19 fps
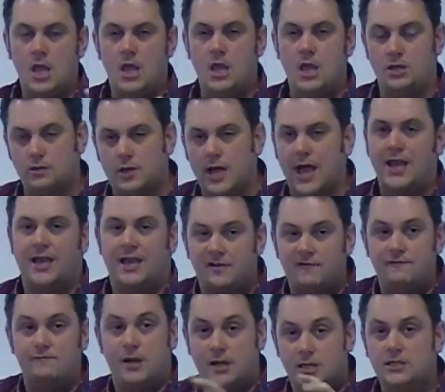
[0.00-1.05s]
you can
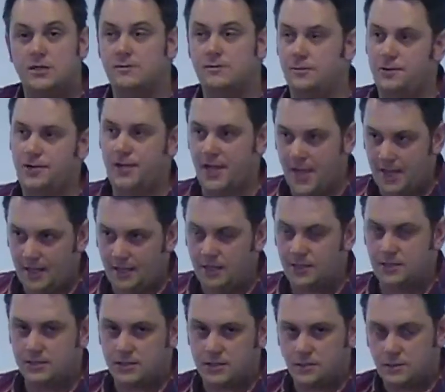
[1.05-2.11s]
have multiple
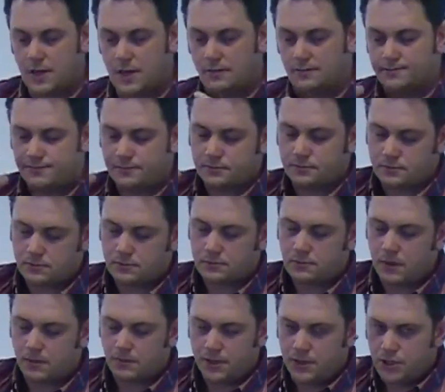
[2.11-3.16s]
protagonists as well.
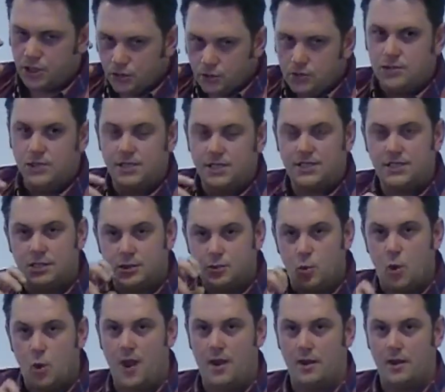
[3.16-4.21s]
But usually there's
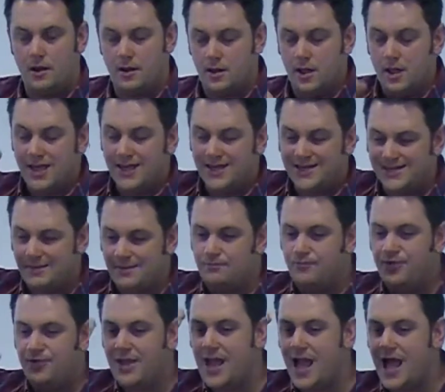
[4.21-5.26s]
one.
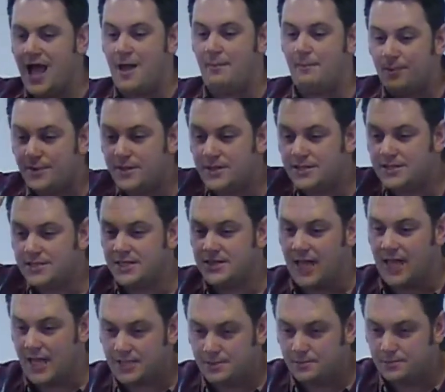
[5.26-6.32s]
Something happens to
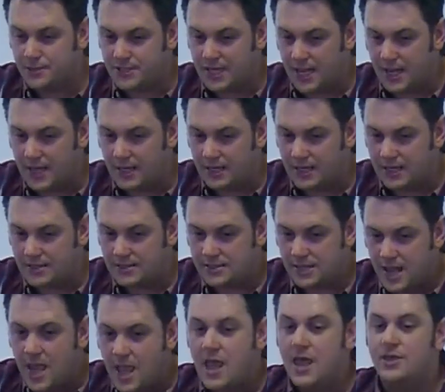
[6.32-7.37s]
that protagonist
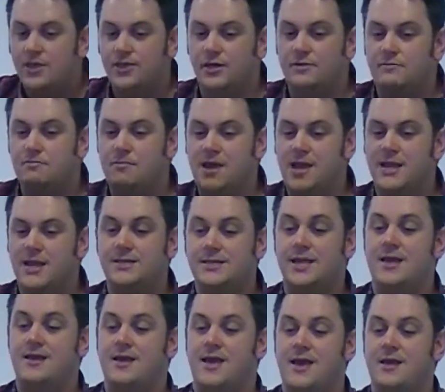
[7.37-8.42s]
that makes
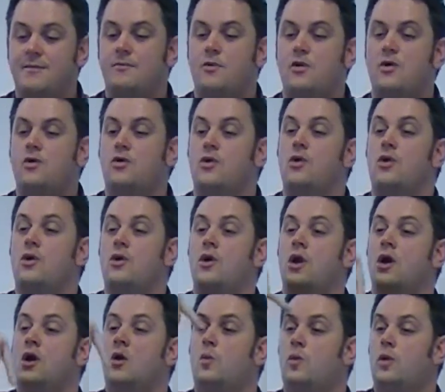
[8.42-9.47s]
him or her
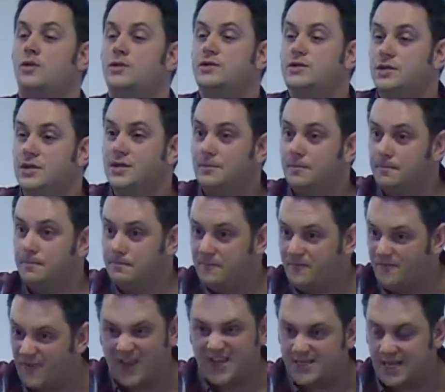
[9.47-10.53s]
want to
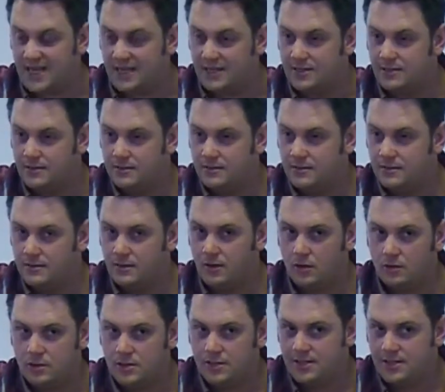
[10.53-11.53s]
fix it. Or